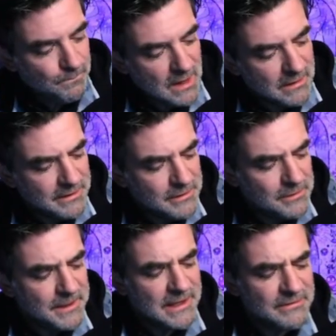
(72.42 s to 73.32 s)
I know what
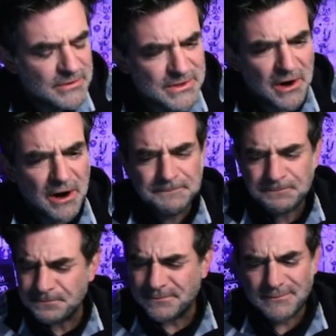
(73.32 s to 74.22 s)
my levels are.
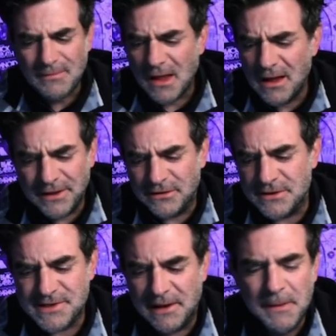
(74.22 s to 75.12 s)
I think they're the
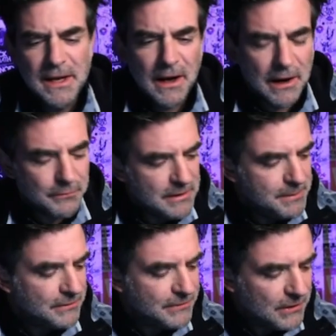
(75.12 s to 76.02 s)
same. I
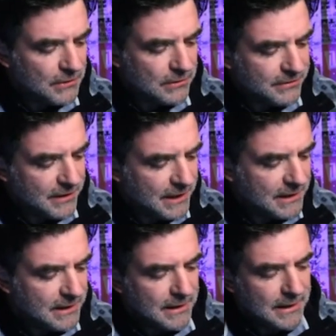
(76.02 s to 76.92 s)
rebuilt the whole
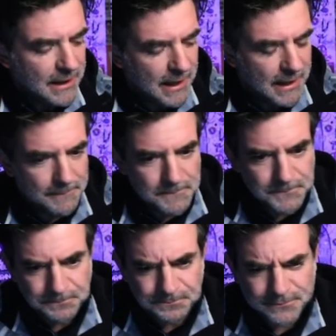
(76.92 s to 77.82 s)
thing.
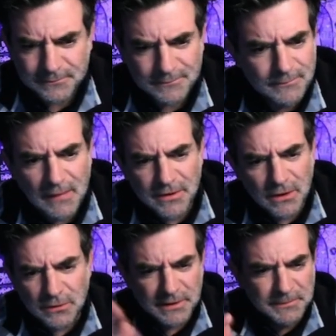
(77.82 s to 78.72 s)

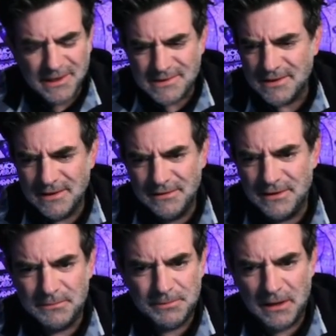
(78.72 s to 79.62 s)
Because of
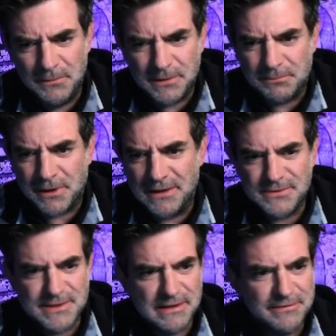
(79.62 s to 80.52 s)
the problem with the browser
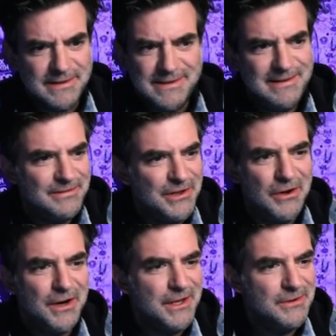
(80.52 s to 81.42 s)
and stuff. I didn't even
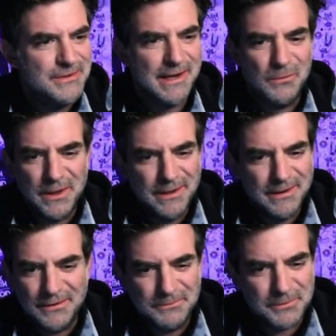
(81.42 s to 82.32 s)
know how to use like
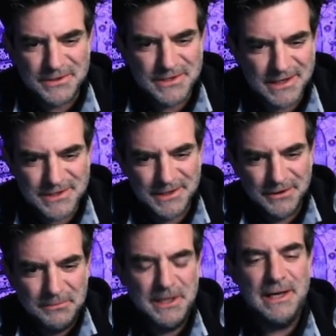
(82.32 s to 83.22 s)
windowed projection and
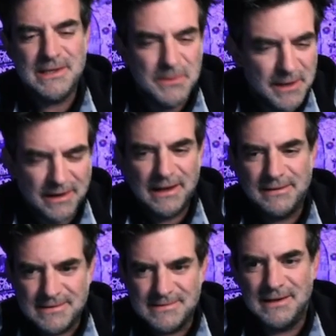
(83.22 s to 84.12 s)
OBS, but now I got
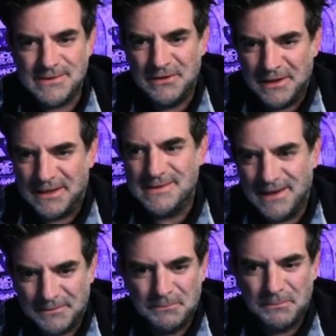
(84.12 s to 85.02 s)
this thing, so I think it's
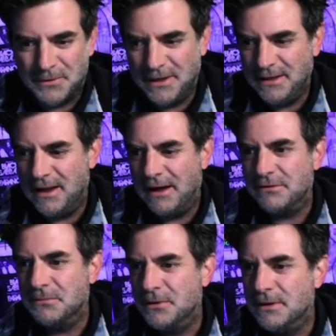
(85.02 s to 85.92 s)
like pretty
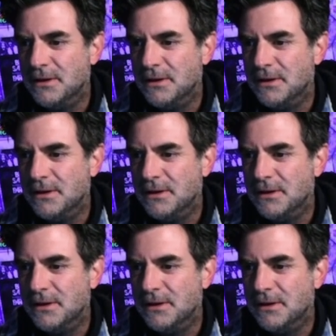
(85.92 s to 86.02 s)
navigable.